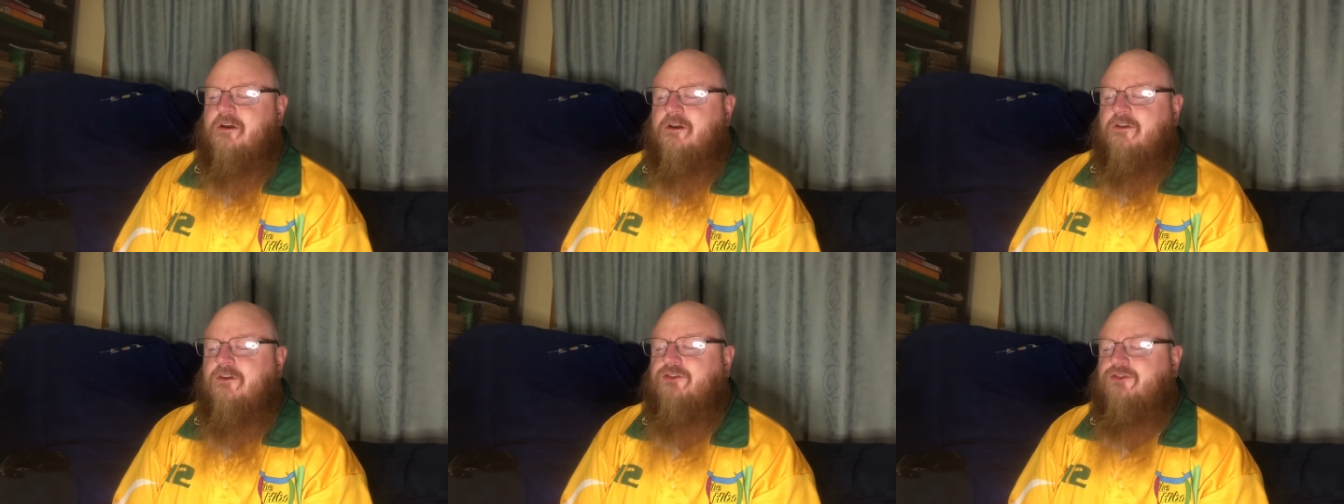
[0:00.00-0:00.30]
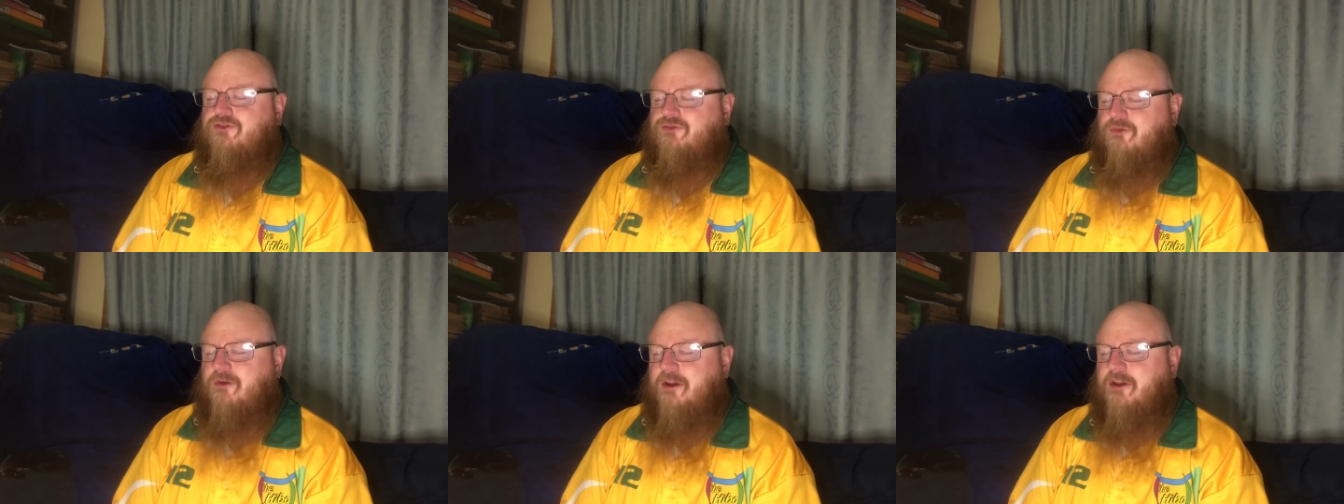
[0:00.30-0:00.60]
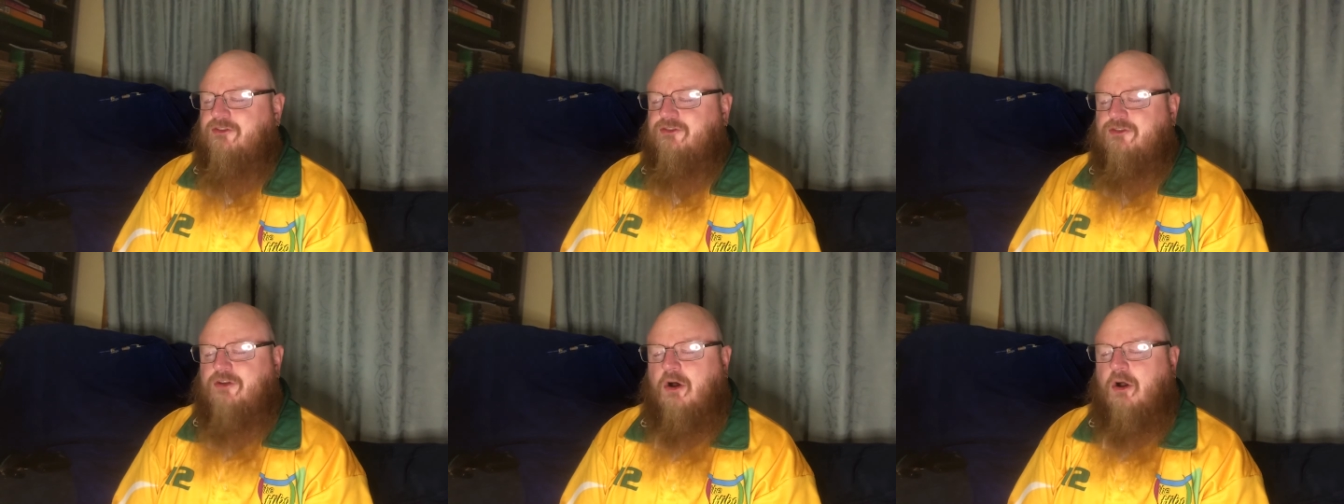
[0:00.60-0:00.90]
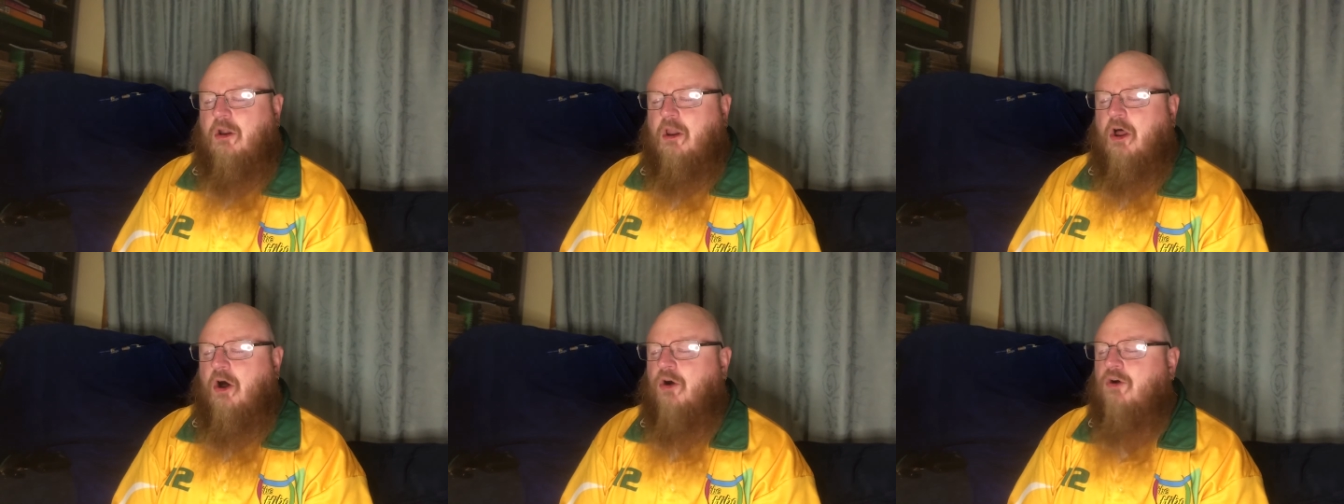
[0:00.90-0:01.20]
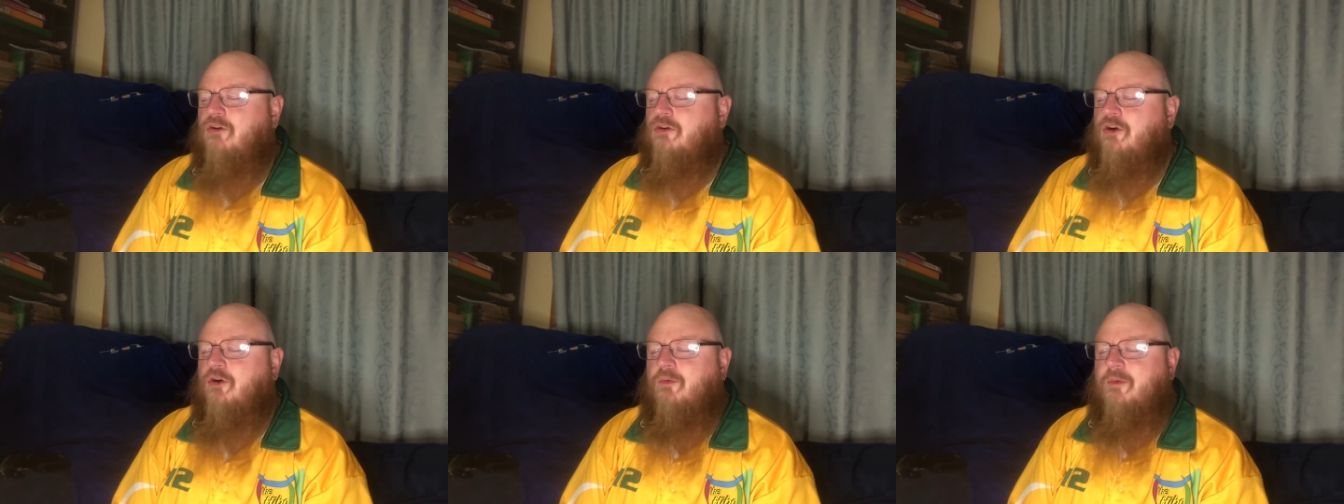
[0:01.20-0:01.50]
the streets no
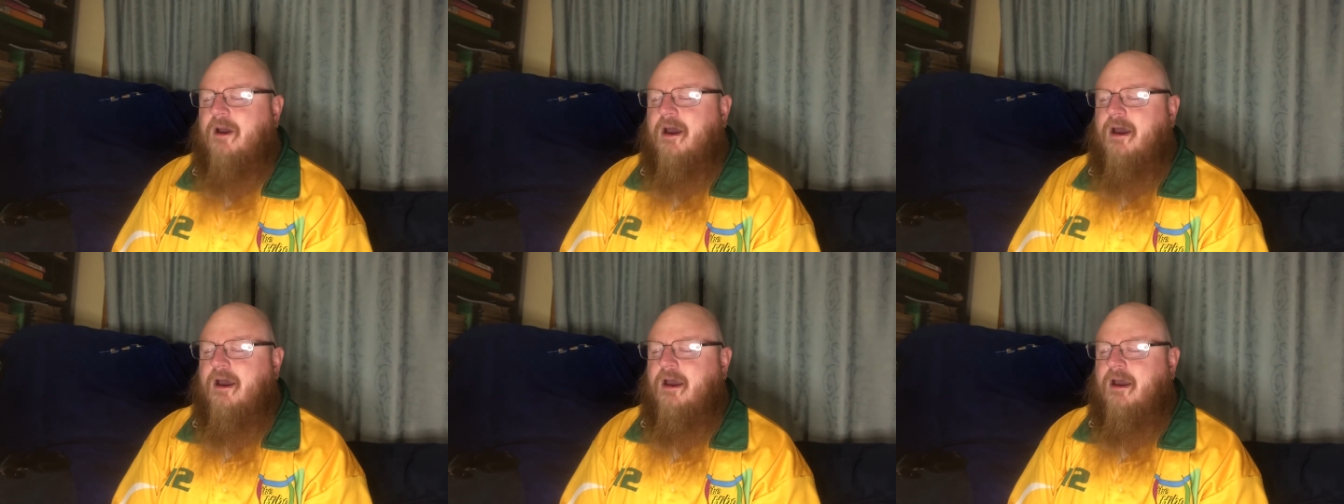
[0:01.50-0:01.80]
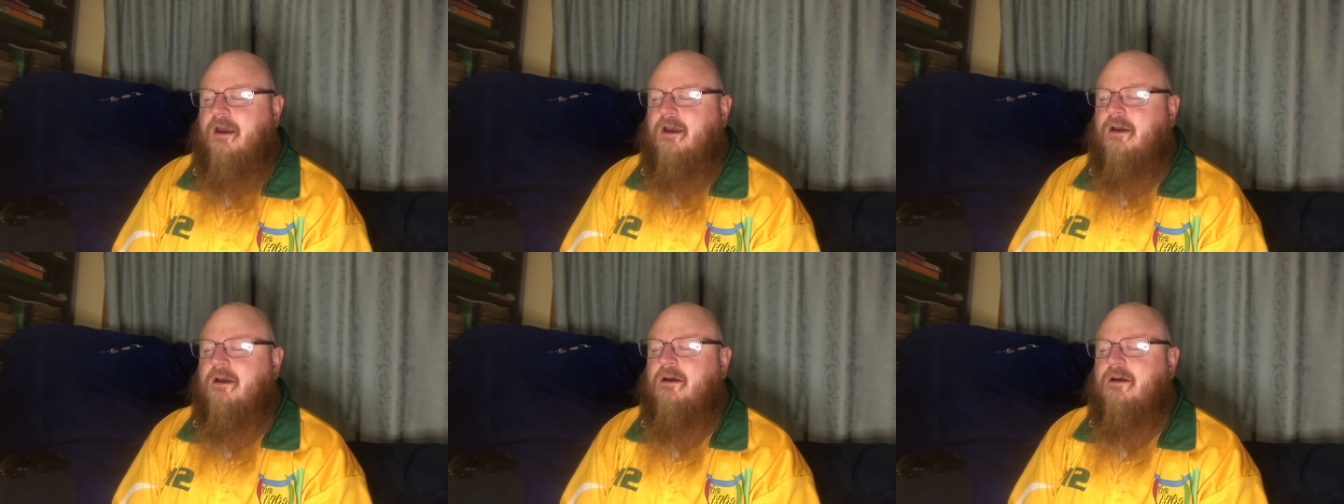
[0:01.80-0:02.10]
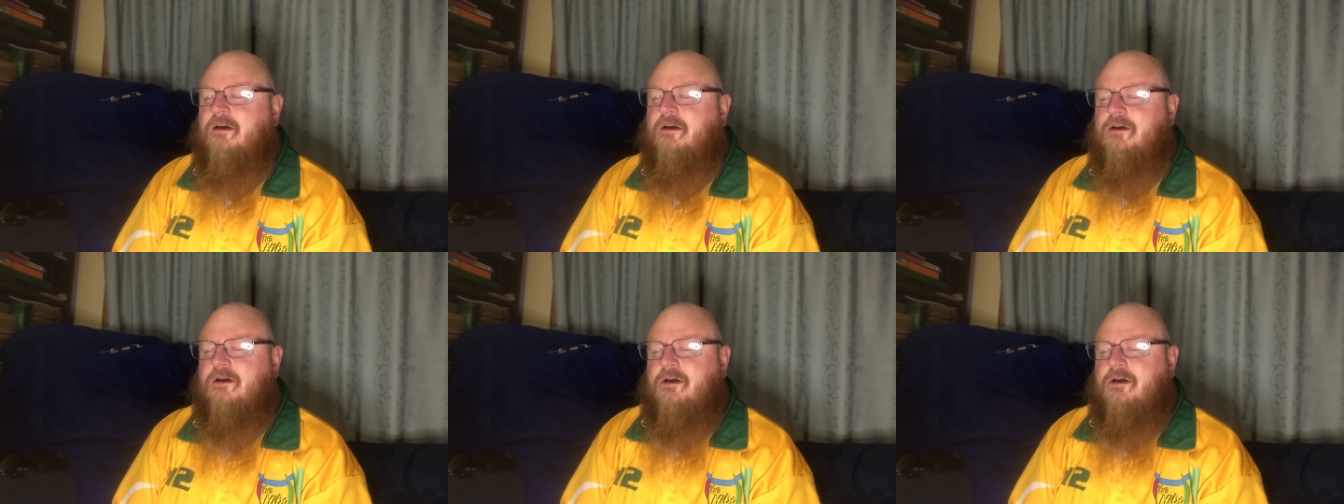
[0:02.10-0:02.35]
longer rang.